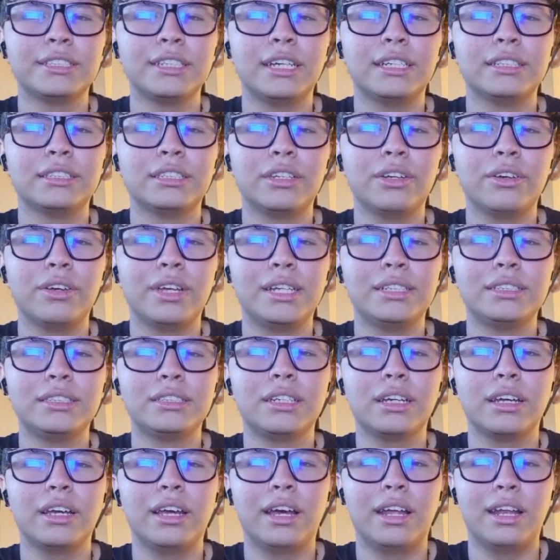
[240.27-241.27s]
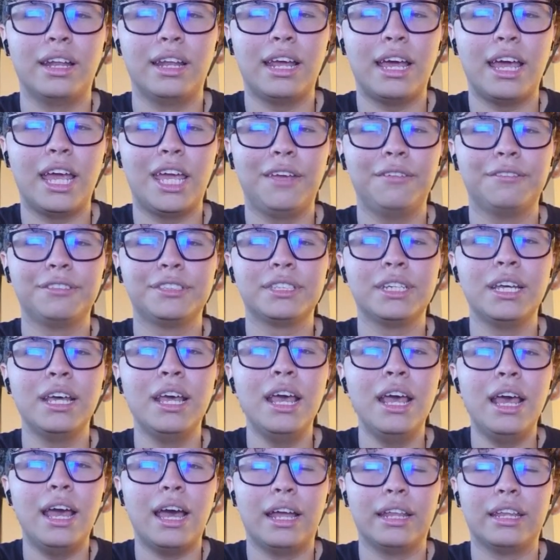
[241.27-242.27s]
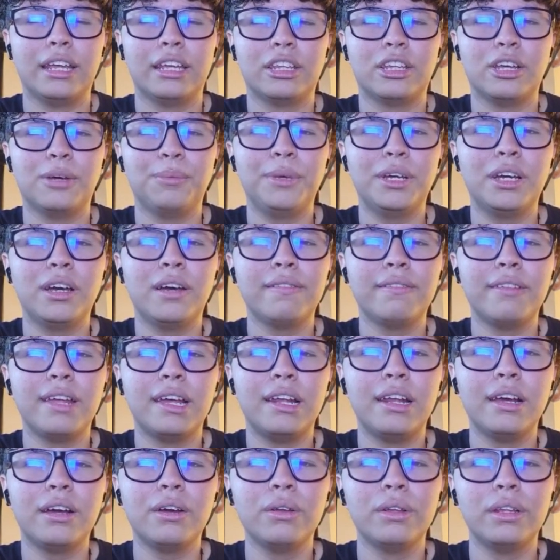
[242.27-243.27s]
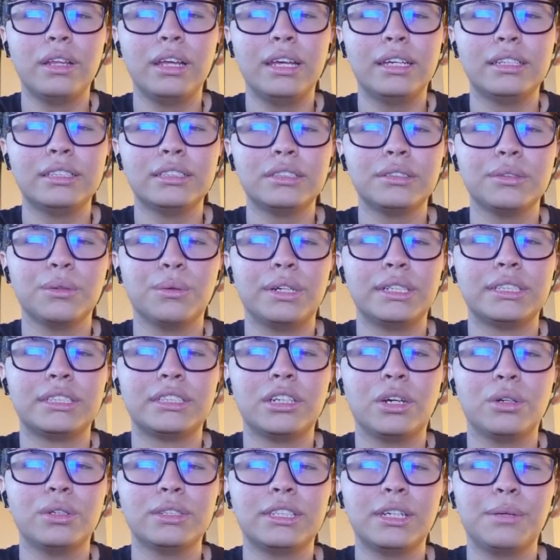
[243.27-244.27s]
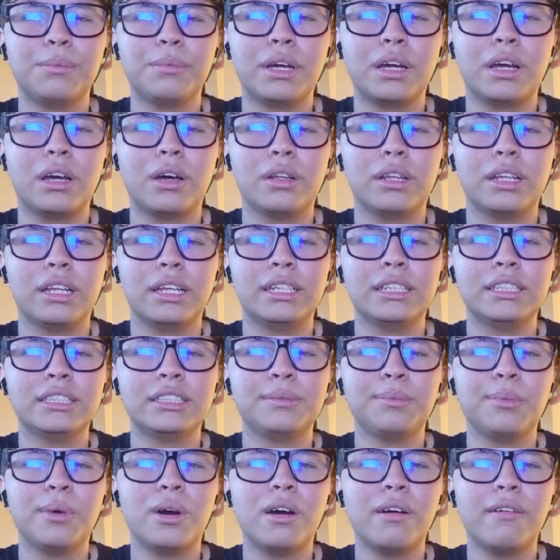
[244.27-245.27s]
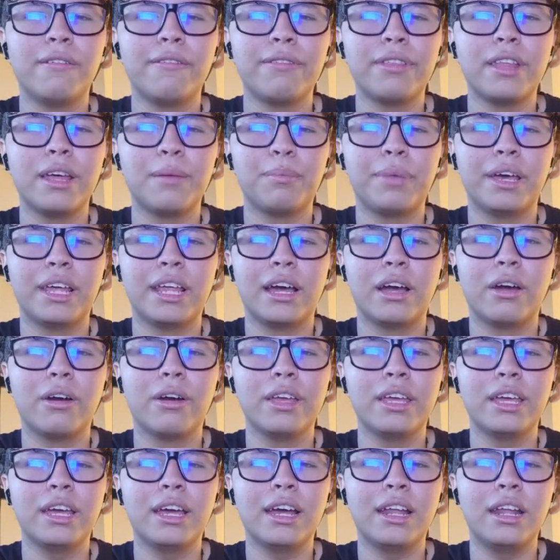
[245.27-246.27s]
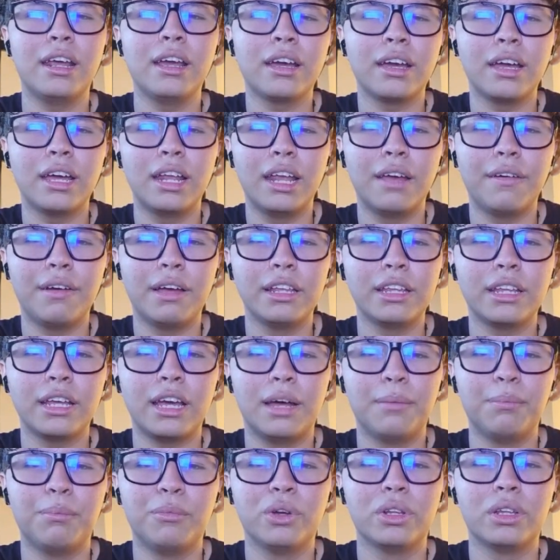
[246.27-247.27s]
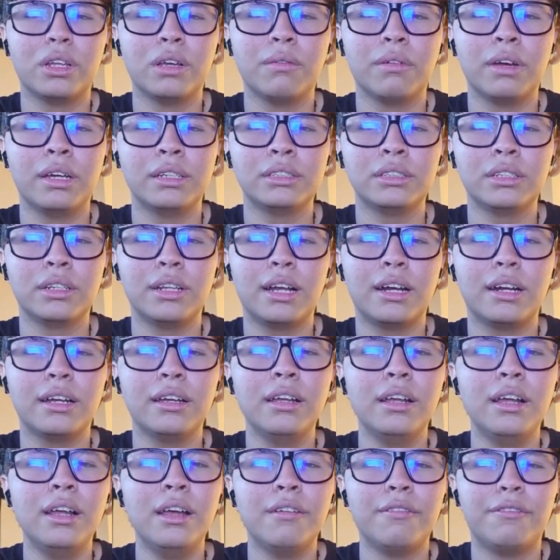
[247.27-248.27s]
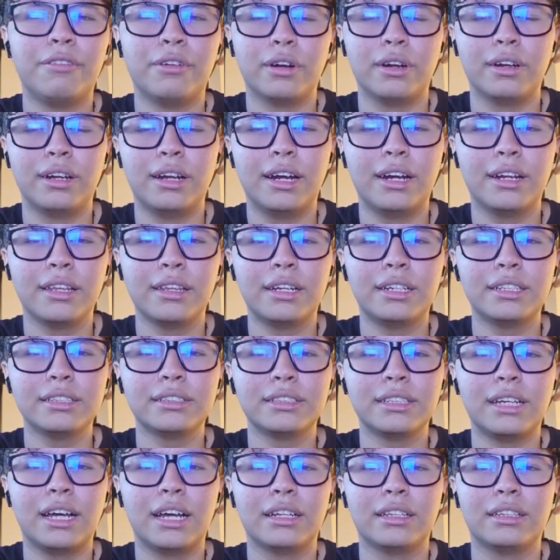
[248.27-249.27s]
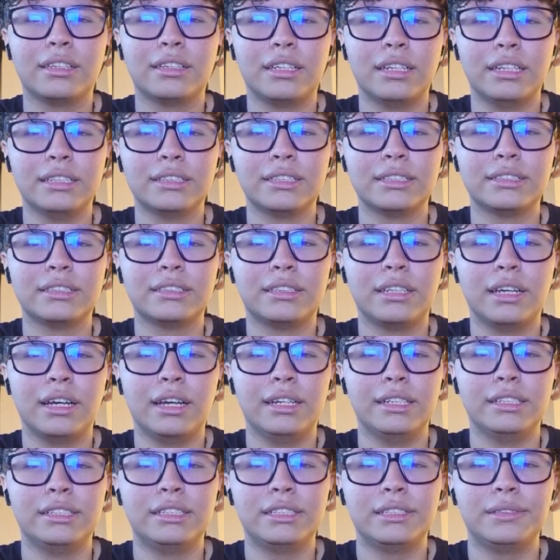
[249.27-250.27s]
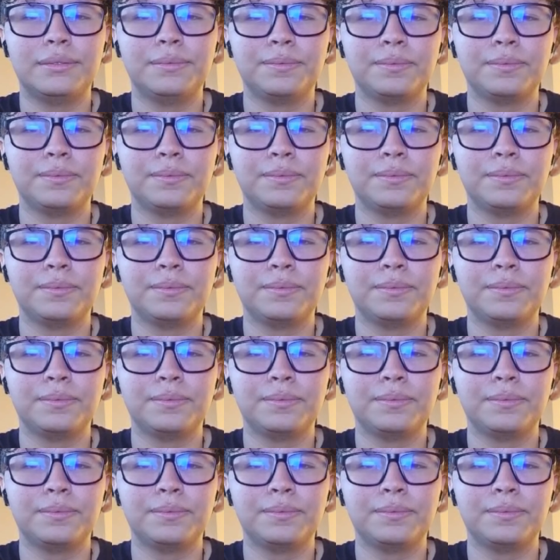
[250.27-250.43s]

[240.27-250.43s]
a students' real lives, and the topic of daily routines was chosen because it is both pedagogically relevant and motivational for learners at this stage.